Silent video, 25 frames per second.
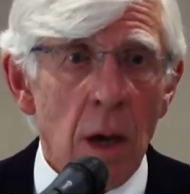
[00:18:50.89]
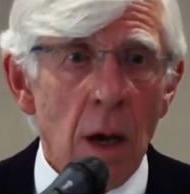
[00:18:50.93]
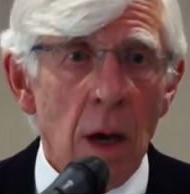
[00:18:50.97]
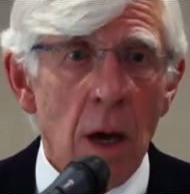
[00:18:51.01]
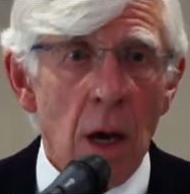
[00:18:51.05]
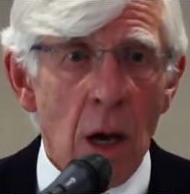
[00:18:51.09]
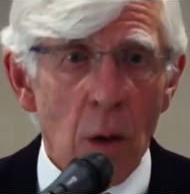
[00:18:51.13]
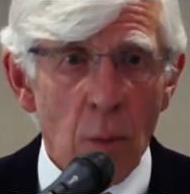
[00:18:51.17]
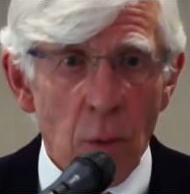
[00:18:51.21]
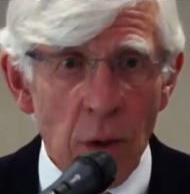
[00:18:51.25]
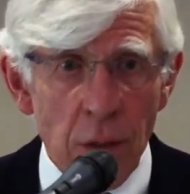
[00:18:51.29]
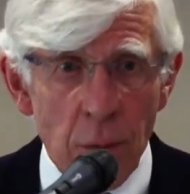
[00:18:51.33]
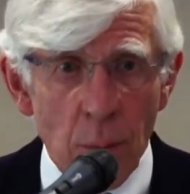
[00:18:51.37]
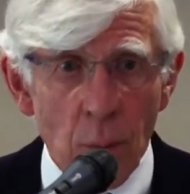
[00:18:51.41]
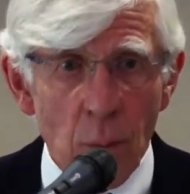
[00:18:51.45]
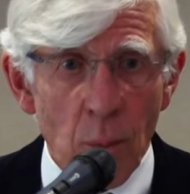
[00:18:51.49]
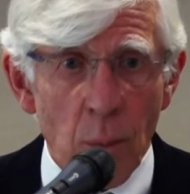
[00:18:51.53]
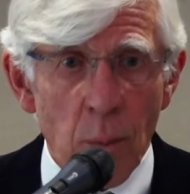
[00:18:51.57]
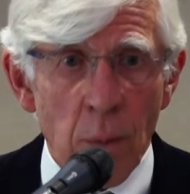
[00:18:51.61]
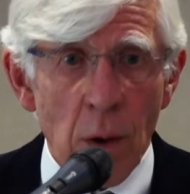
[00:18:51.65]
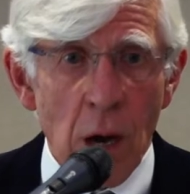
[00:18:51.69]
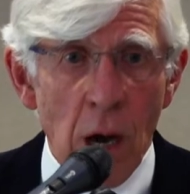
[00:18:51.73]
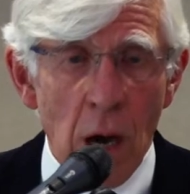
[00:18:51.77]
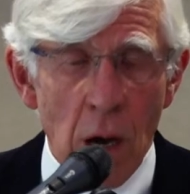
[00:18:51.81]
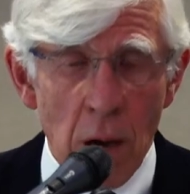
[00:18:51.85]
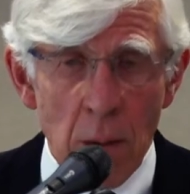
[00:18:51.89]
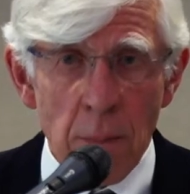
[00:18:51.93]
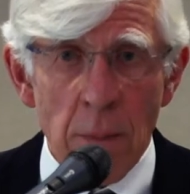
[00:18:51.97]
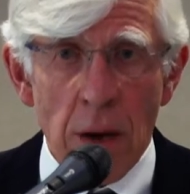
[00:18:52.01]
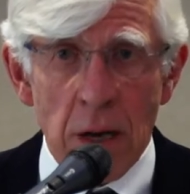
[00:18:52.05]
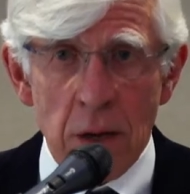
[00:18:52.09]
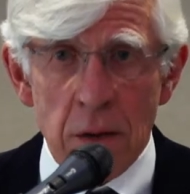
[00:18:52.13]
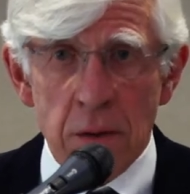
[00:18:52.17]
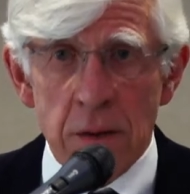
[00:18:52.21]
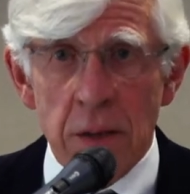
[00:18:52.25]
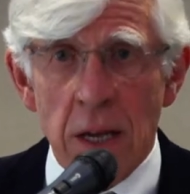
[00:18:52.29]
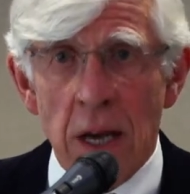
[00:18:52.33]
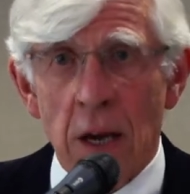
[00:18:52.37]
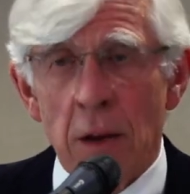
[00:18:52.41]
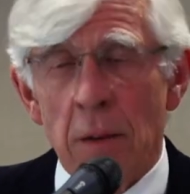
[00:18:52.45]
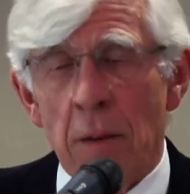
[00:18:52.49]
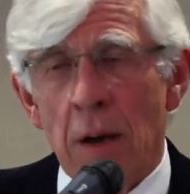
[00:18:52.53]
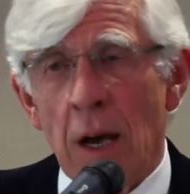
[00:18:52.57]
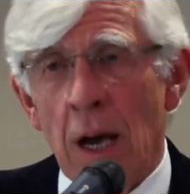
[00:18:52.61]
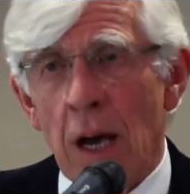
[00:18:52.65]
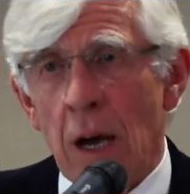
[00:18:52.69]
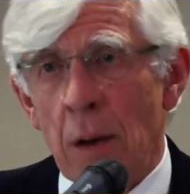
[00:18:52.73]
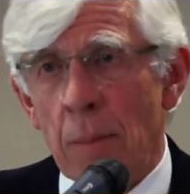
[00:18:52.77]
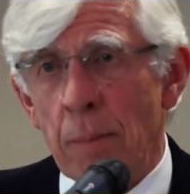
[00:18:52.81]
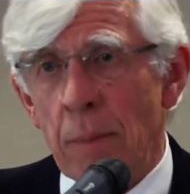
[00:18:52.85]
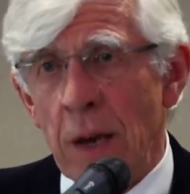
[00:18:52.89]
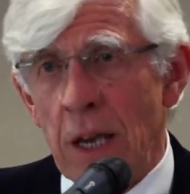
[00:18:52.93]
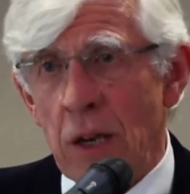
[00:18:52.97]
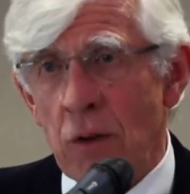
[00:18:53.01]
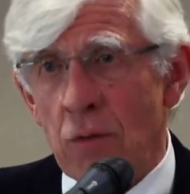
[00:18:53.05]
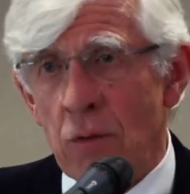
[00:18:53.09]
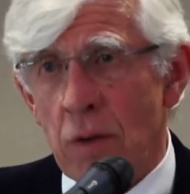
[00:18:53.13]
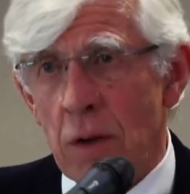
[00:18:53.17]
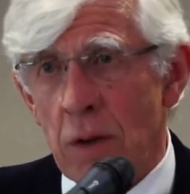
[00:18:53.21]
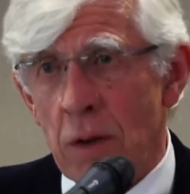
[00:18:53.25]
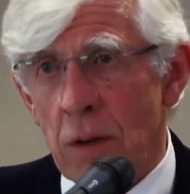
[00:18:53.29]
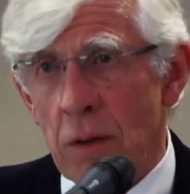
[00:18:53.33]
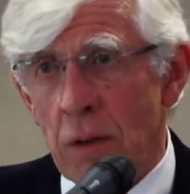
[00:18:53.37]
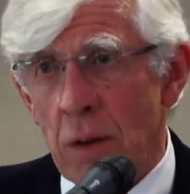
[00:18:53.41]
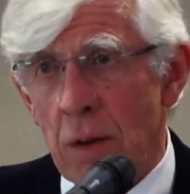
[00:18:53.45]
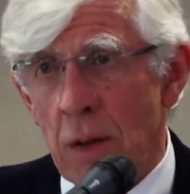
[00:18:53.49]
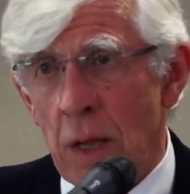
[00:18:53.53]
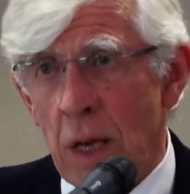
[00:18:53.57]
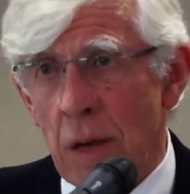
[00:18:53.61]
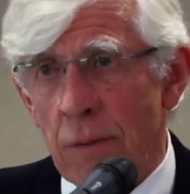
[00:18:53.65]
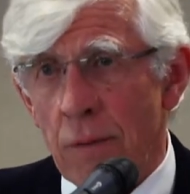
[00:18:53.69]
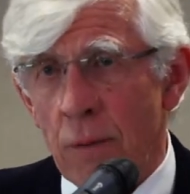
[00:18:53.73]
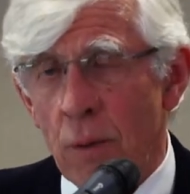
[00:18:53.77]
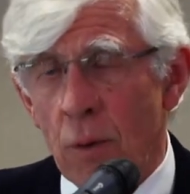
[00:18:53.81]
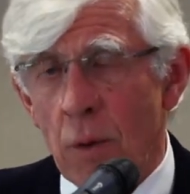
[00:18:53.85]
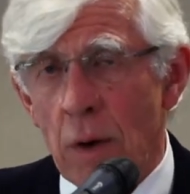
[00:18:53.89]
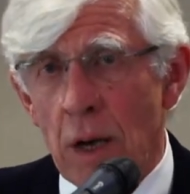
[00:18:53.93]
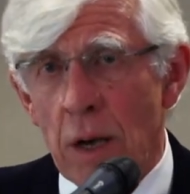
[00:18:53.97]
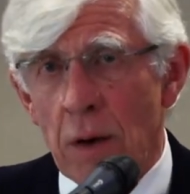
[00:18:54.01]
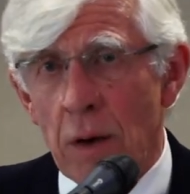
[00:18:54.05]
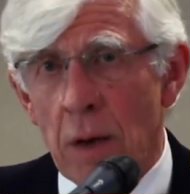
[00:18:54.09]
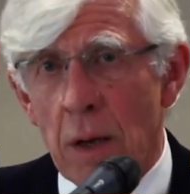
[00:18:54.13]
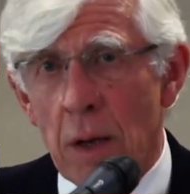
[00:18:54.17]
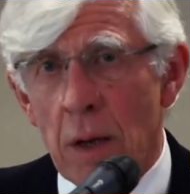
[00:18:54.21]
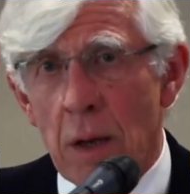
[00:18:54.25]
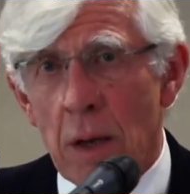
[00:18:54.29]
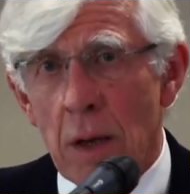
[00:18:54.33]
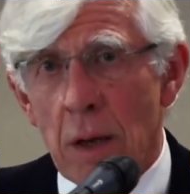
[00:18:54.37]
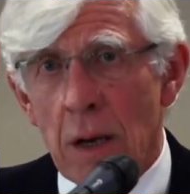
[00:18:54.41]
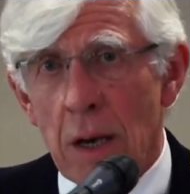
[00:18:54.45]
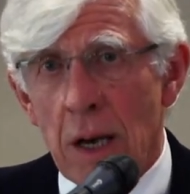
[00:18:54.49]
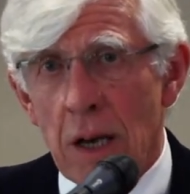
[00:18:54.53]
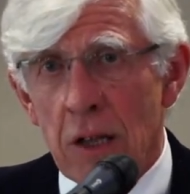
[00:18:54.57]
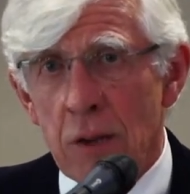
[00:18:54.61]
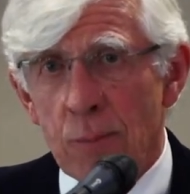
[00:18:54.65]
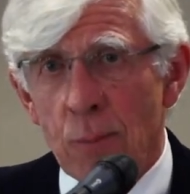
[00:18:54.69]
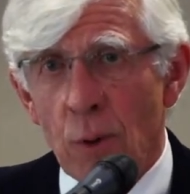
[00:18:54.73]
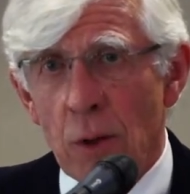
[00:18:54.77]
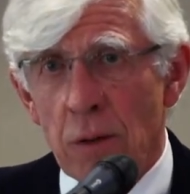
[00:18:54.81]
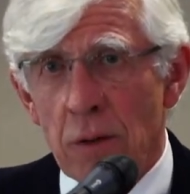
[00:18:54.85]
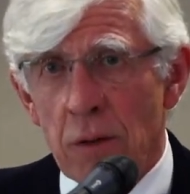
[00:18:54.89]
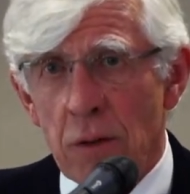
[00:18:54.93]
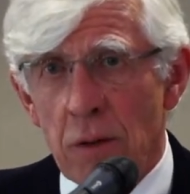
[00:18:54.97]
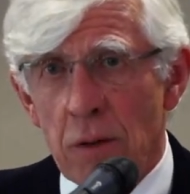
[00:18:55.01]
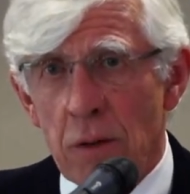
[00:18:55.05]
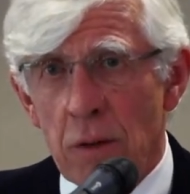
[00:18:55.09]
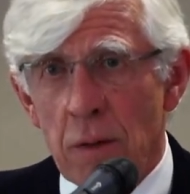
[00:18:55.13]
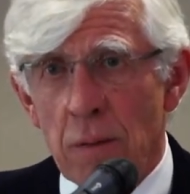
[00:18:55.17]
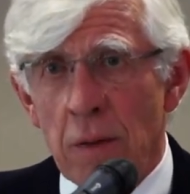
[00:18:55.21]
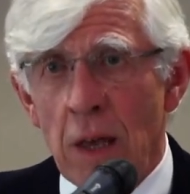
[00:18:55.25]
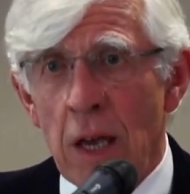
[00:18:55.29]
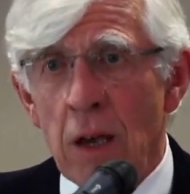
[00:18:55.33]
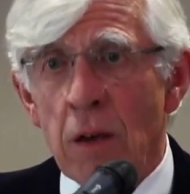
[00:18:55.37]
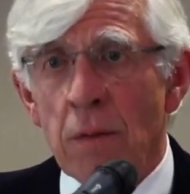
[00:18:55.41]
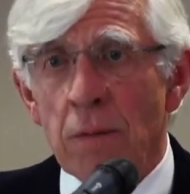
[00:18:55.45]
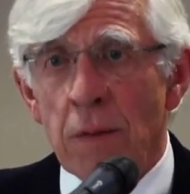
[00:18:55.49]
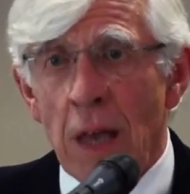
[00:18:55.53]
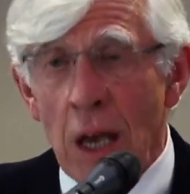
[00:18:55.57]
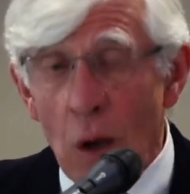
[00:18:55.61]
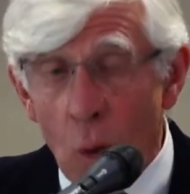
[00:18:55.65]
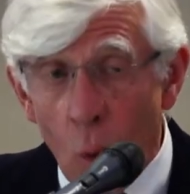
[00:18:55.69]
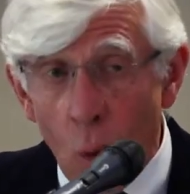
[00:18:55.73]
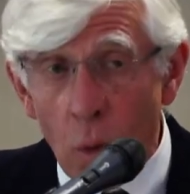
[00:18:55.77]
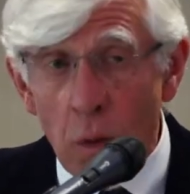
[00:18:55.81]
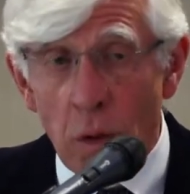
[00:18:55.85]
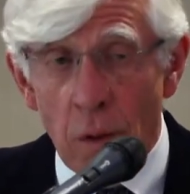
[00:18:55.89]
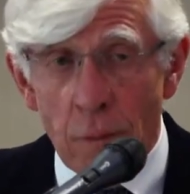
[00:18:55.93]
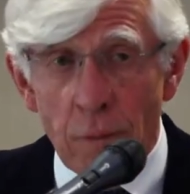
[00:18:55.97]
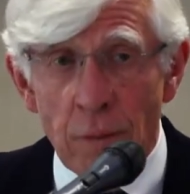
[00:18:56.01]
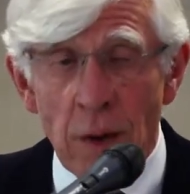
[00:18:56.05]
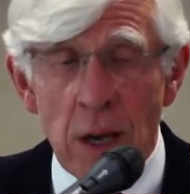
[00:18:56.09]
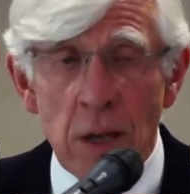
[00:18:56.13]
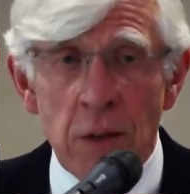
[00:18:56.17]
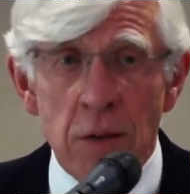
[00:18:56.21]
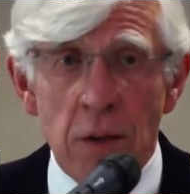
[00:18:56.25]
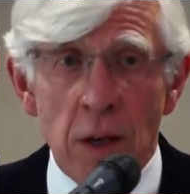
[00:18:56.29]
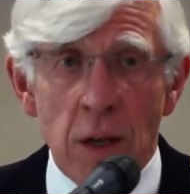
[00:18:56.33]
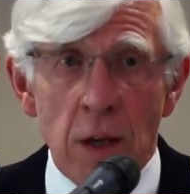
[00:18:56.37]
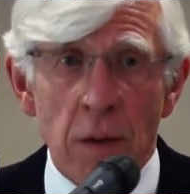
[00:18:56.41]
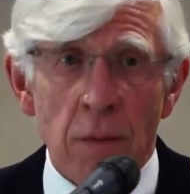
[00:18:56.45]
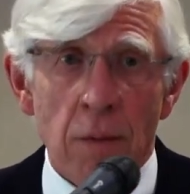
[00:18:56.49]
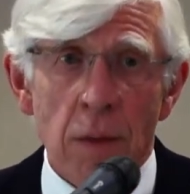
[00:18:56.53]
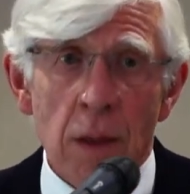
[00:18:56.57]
are amongst our patrons and therefore our sponsors. And they all are facing